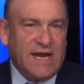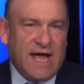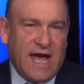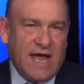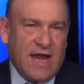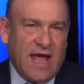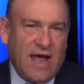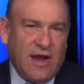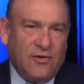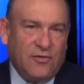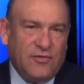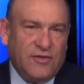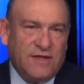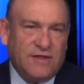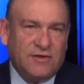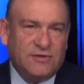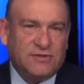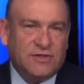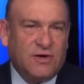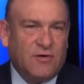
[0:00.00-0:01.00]
I, I, don't think
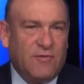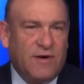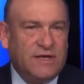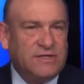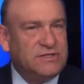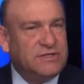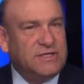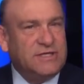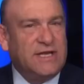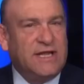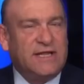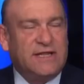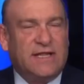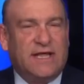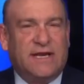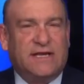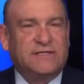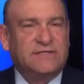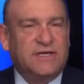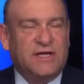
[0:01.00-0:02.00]
there's a question that,
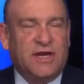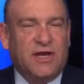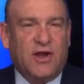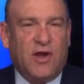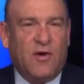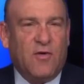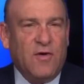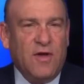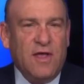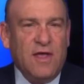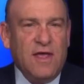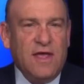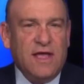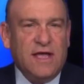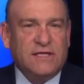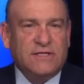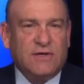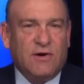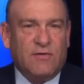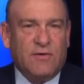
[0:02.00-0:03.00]
that it's going to go,
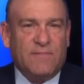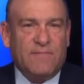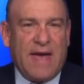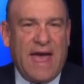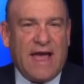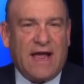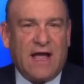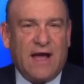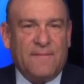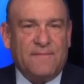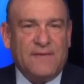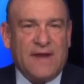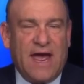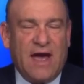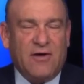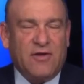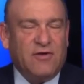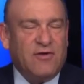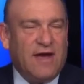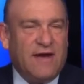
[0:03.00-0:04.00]
it's going back up now.
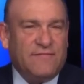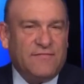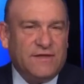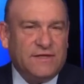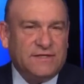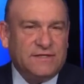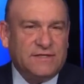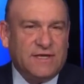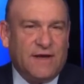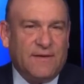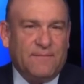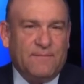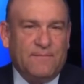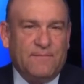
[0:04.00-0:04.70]
You have this, uh,